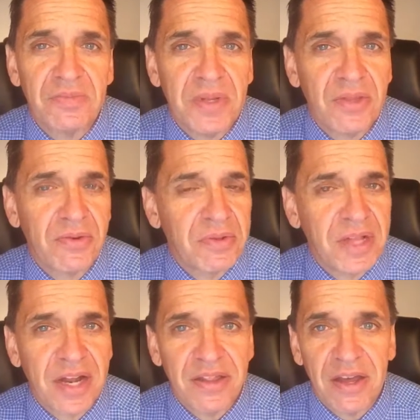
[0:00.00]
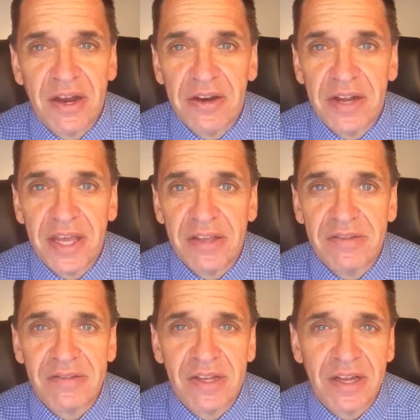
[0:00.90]
Been through a lot of the
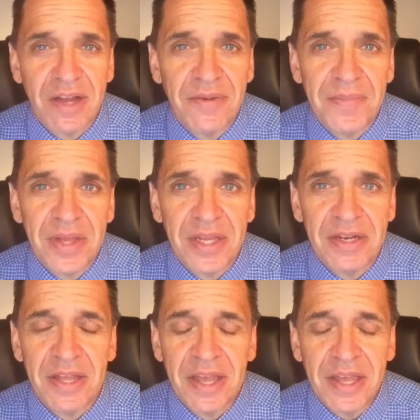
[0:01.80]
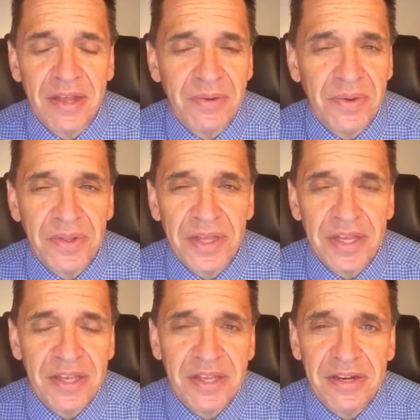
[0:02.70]
heartaches, and
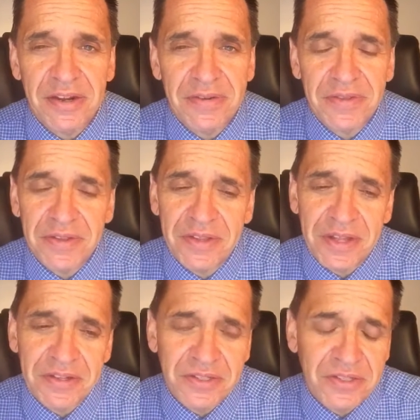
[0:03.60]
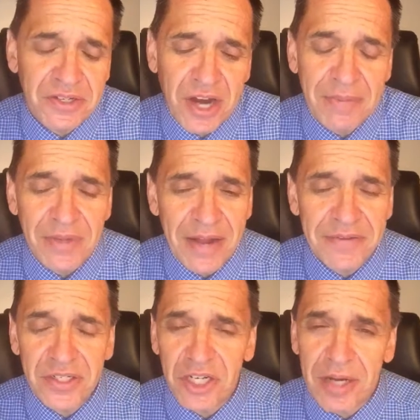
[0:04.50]
really, you know, the
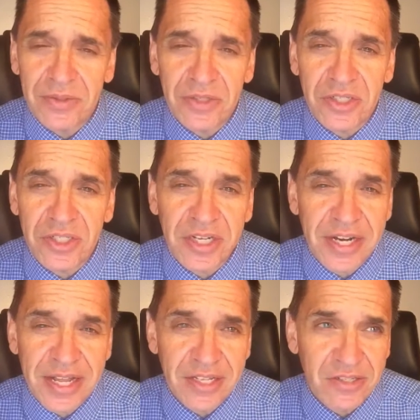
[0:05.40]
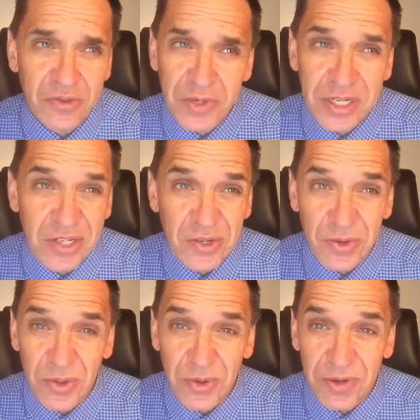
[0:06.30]
average job search today is 22
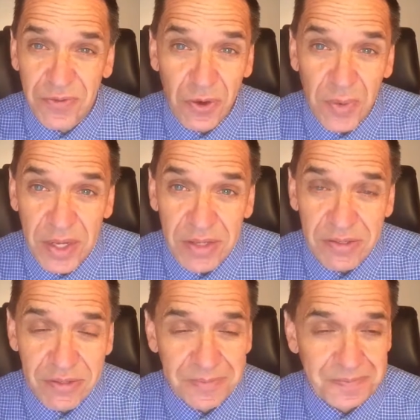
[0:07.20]
to 34 weeks,